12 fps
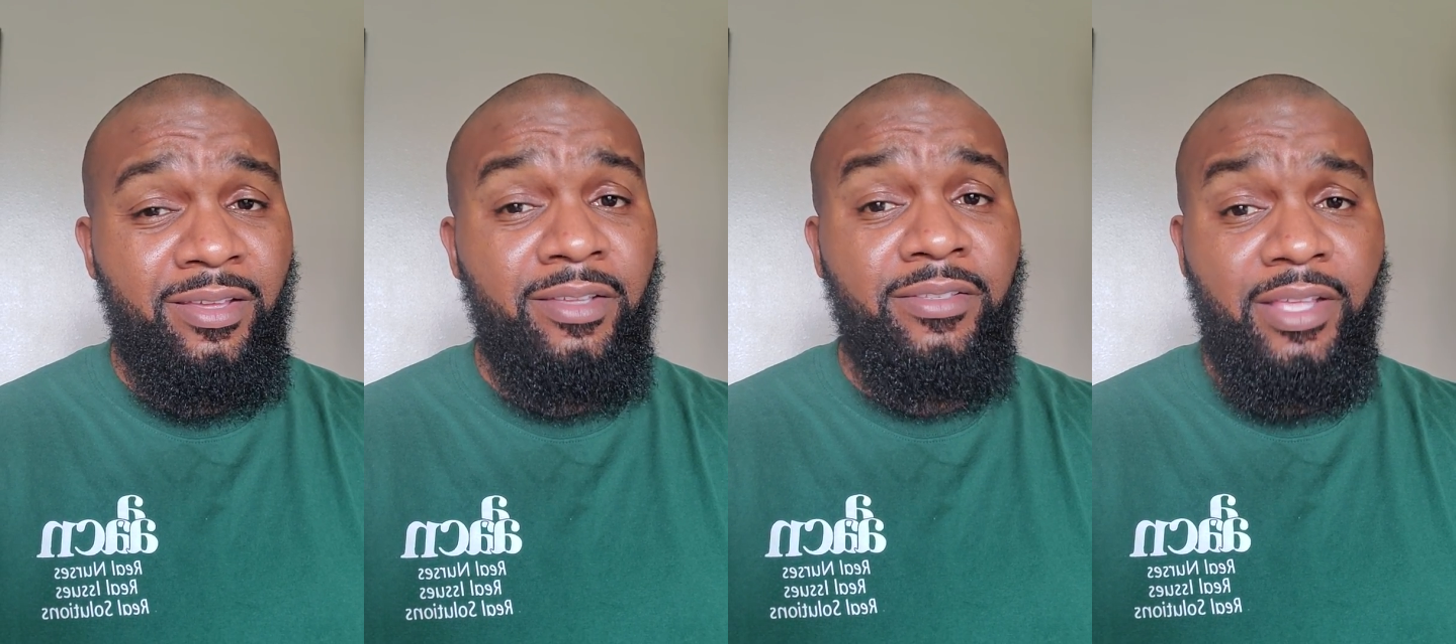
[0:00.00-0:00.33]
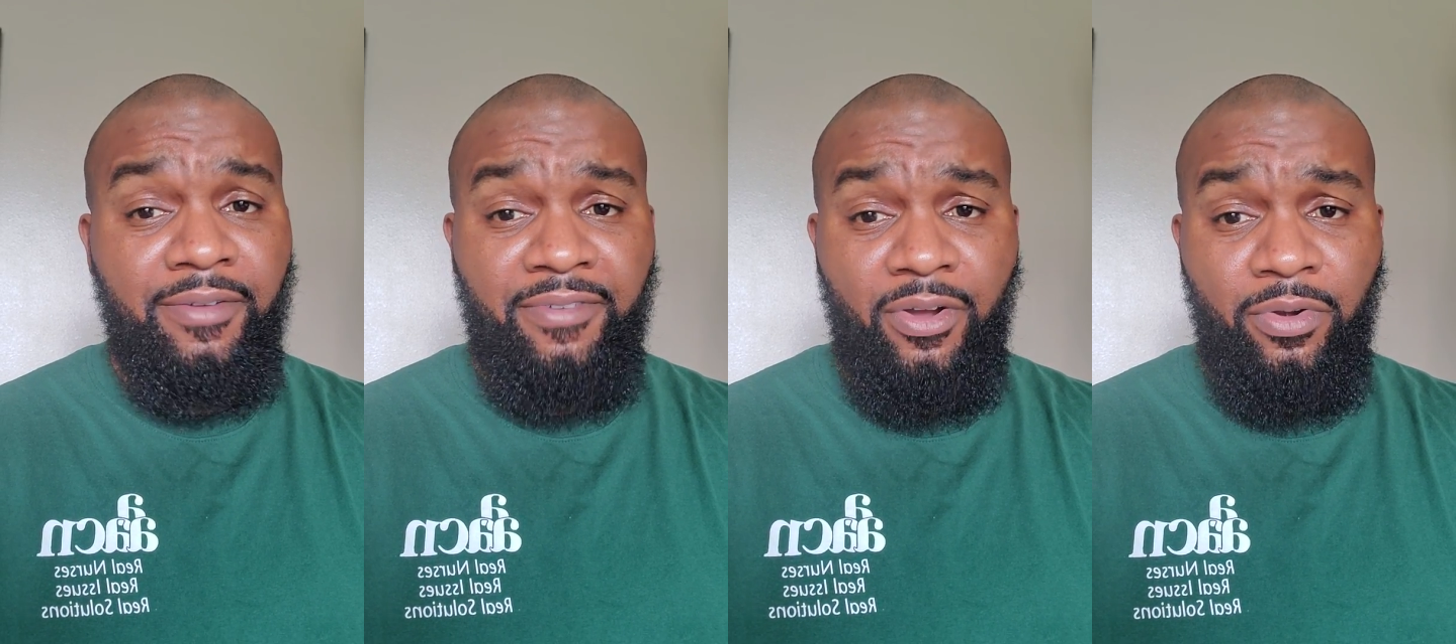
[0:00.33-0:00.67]

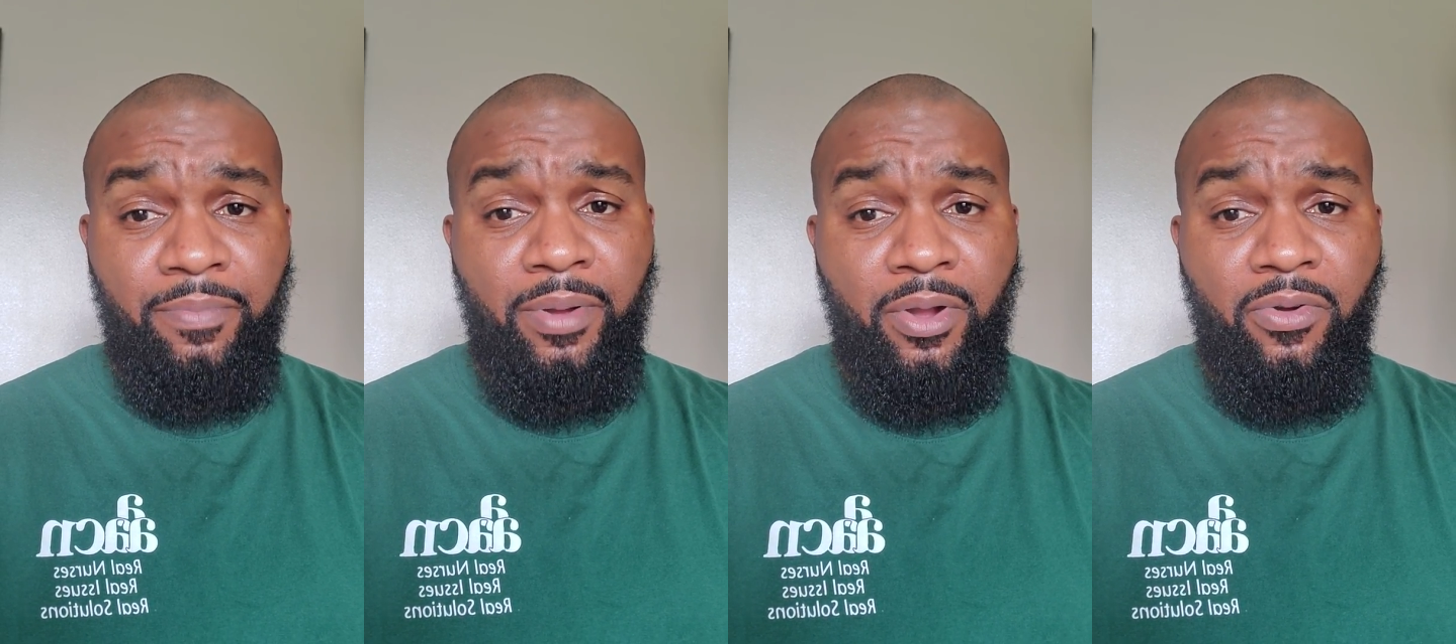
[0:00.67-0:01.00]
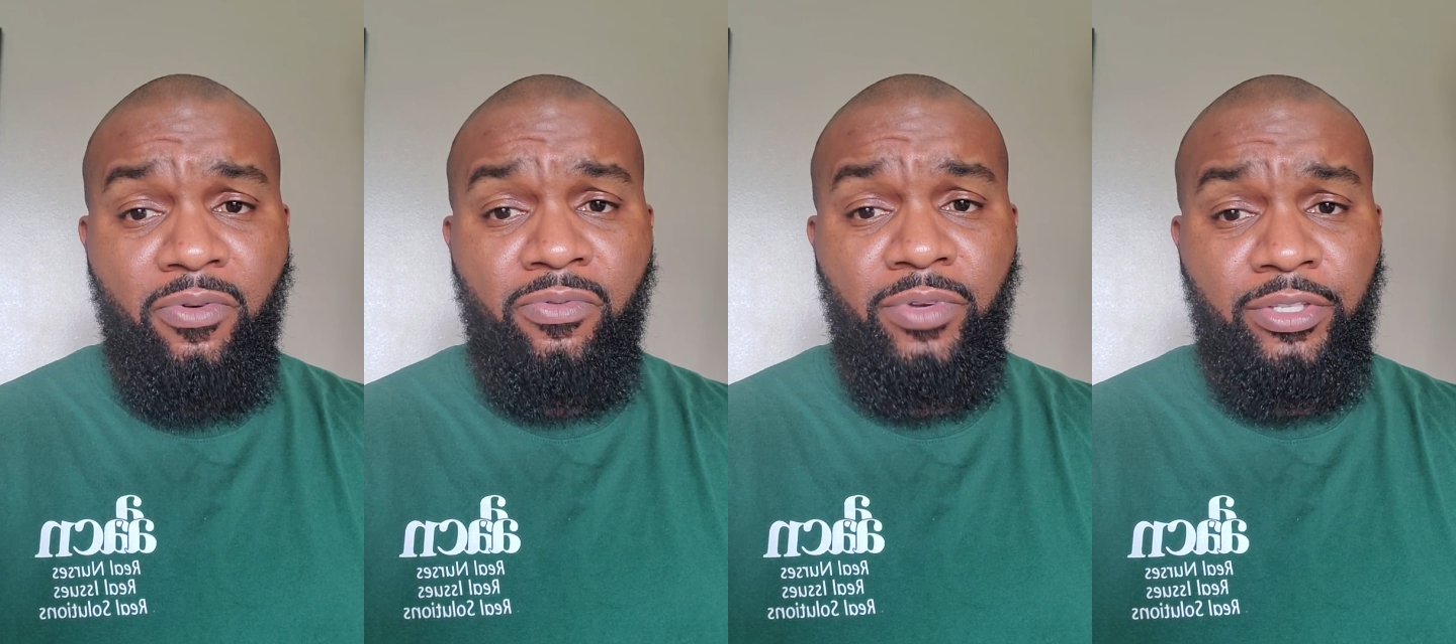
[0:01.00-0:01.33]
that voting
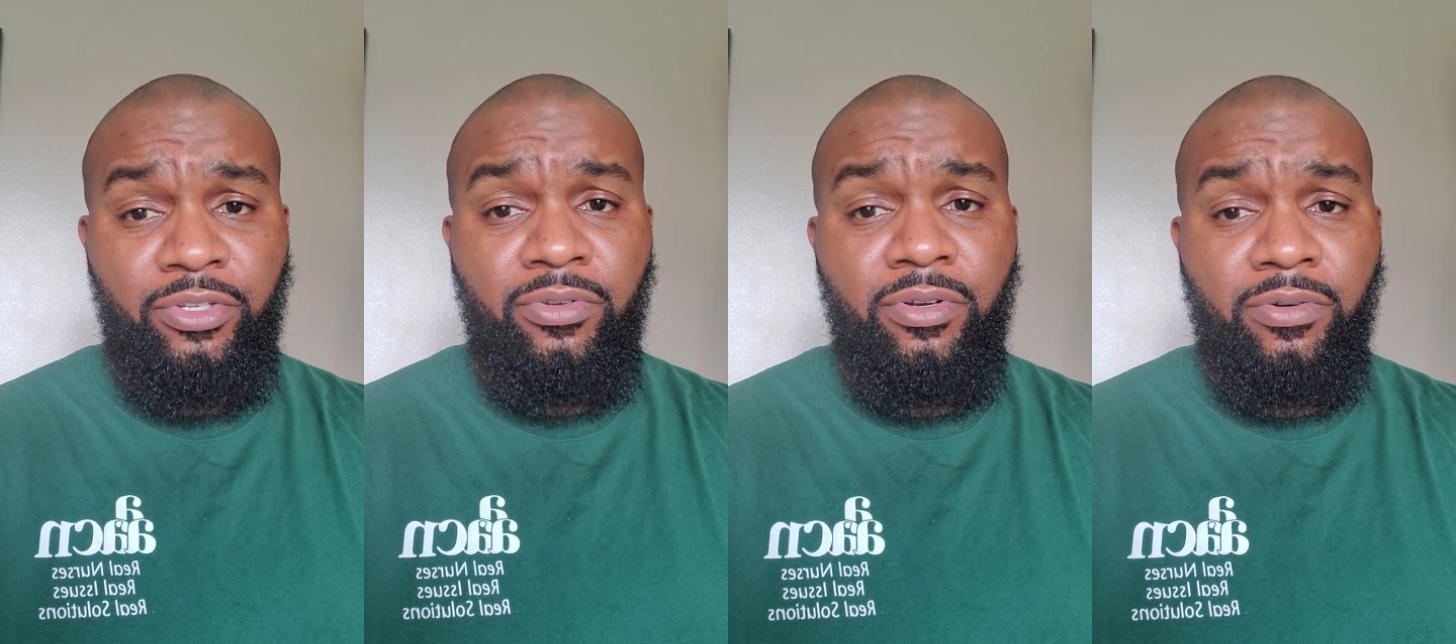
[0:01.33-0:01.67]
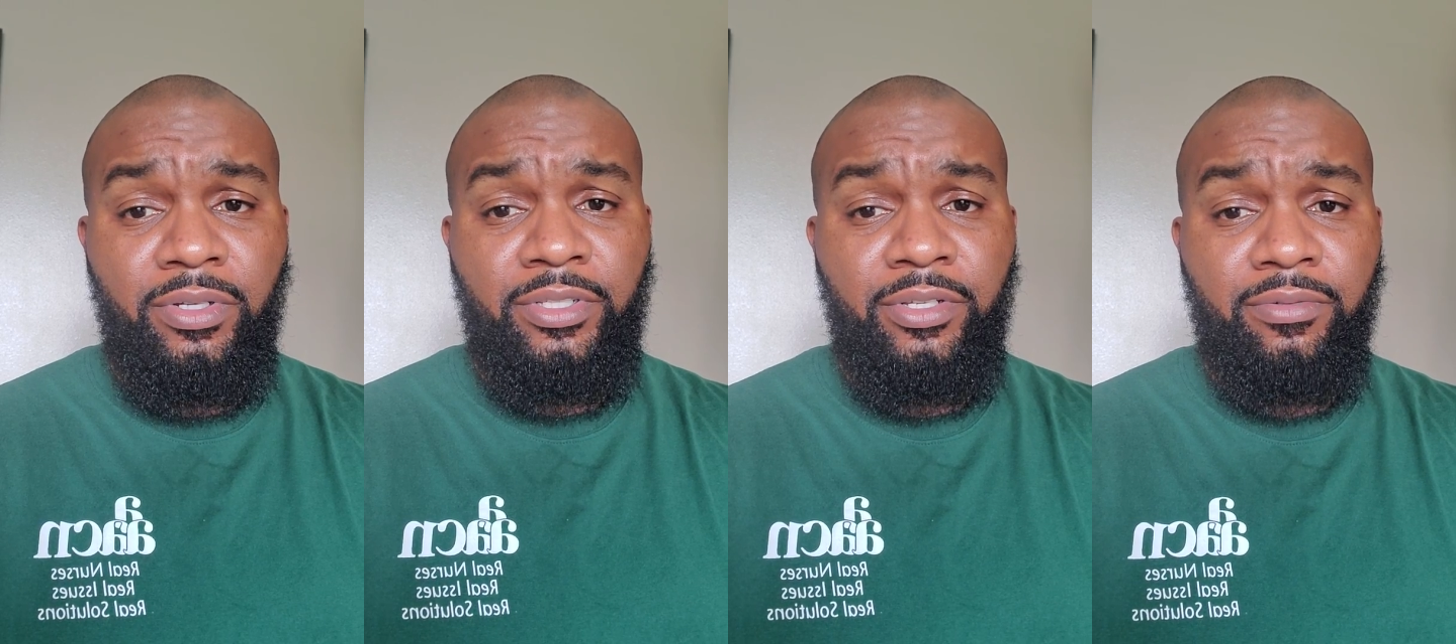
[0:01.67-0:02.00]
poll that you're
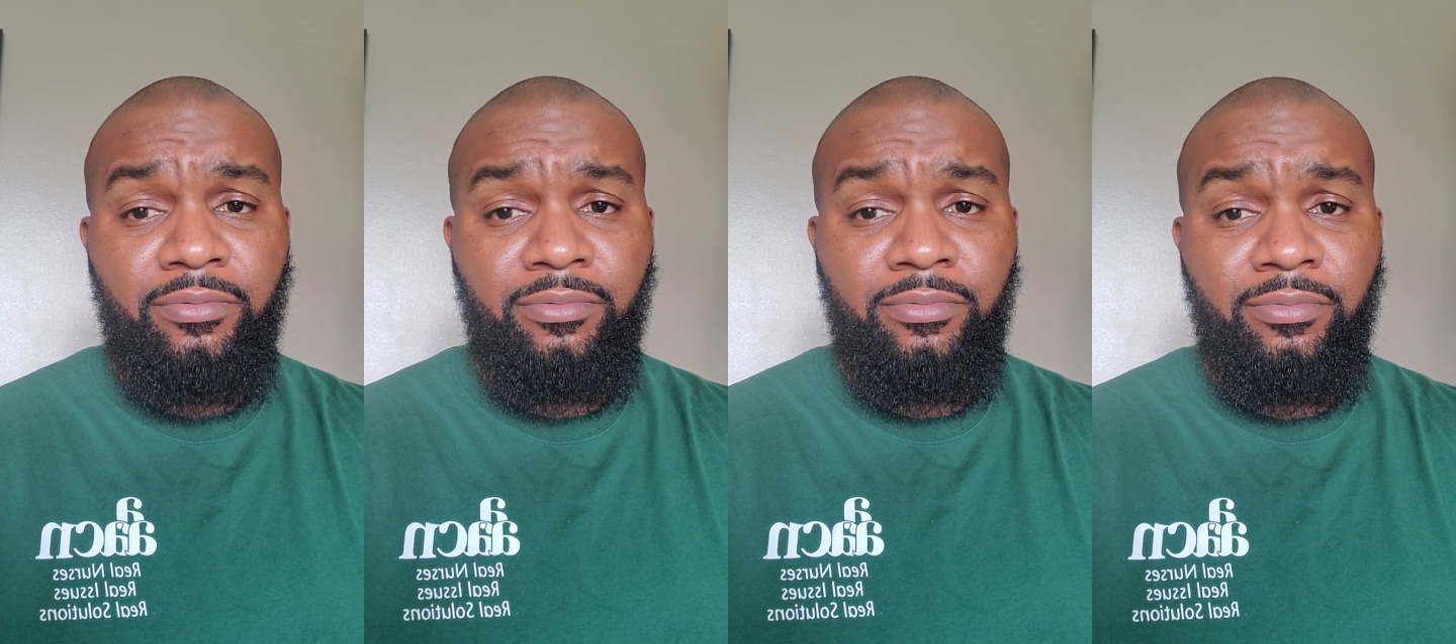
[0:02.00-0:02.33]
going to,